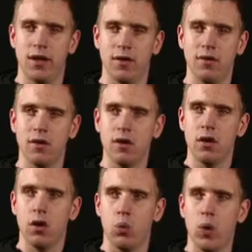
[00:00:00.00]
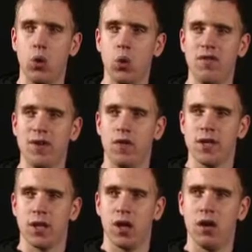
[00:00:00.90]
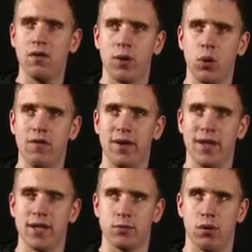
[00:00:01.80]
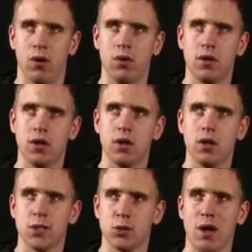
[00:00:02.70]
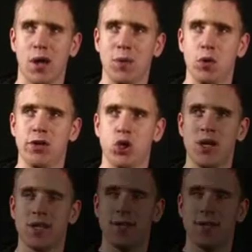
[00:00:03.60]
you know, we're all living on this earth, we're all living in this world, so why can't we all be treated